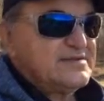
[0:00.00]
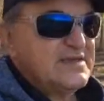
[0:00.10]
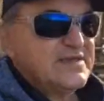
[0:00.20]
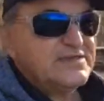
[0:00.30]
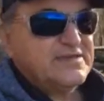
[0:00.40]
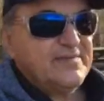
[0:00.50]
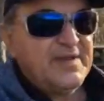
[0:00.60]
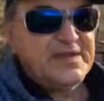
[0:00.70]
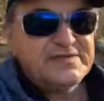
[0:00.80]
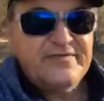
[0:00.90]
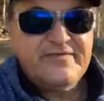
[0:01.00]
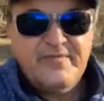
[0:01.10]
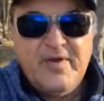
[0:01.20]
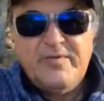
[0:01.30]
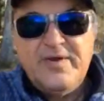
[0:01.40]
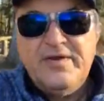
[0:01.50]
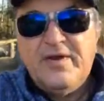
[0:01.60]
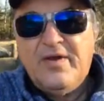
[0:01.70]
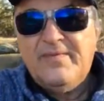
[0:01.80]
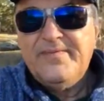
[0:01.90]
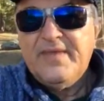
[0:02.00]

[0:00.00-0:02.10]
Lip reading: section of Main Street from our window.